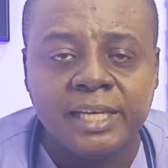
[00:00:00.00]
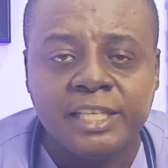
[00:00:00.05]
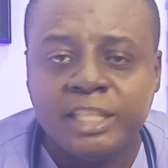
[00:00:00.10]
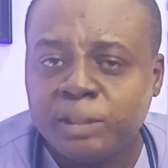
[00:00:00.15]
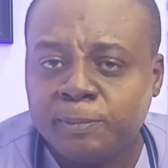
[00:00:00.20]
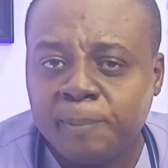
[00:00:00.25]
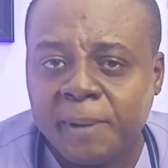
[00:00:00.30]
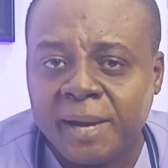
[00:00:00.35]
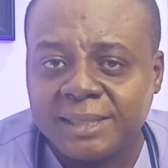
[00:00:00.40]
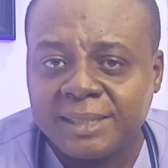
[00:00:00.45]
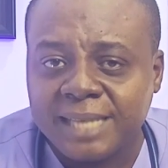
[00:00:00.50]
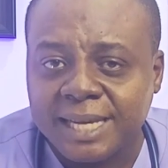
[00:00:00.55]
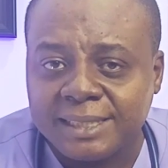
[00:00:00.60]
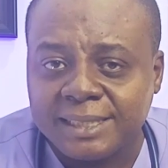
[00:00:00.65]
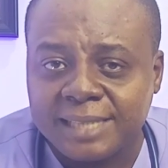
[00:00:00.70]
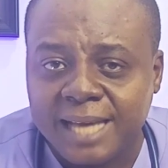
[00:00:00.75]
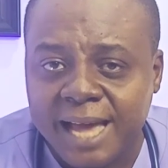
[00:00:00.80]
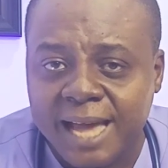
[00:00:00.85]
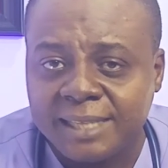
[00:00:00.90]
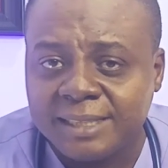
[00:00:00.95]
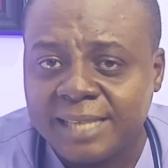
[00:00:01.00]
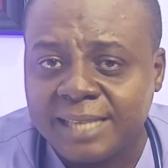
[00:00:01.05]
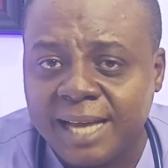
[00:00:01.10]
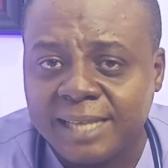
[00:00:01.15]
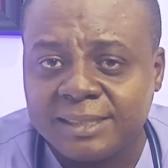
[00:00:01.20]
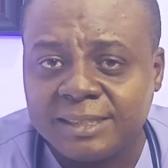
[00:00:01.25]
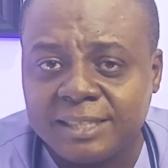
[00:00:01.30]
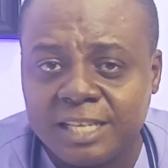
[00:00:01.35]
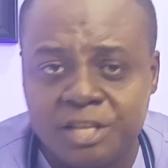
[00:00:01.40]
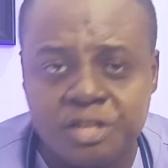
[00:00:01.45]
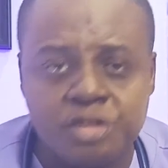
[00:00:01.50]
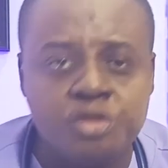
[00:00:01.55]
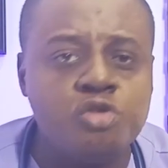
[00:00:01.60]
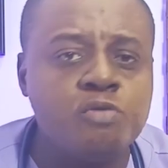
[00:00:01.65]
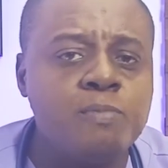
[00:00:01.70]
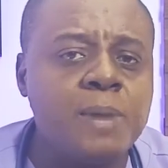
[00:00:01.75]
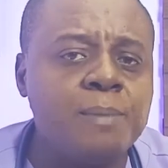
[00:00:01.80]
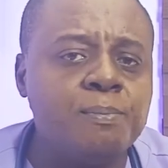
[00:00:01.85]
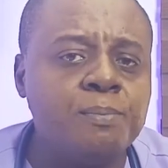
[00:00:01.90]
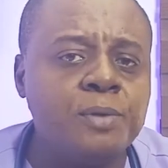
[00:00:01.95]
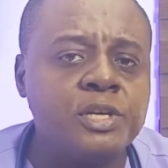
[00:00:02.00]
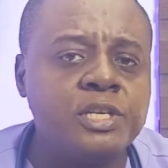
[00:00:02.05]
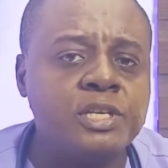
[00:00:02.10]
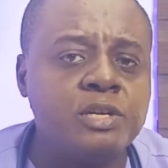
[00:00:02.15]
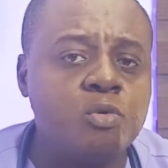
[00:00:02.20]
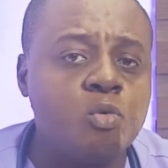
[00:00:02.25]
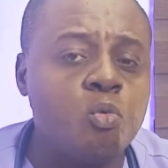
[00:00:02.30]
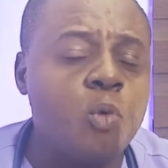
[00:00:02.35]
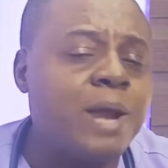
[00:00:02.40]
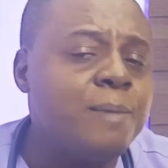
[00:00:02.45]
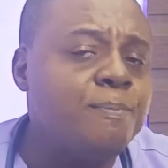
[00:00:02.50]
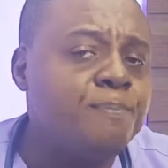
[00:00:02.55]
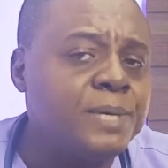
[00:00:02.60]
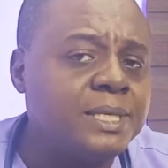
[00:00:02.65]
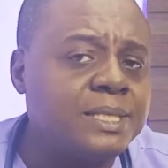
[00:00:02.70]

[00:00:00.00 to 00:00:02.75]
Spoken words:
This parasite enters the human body when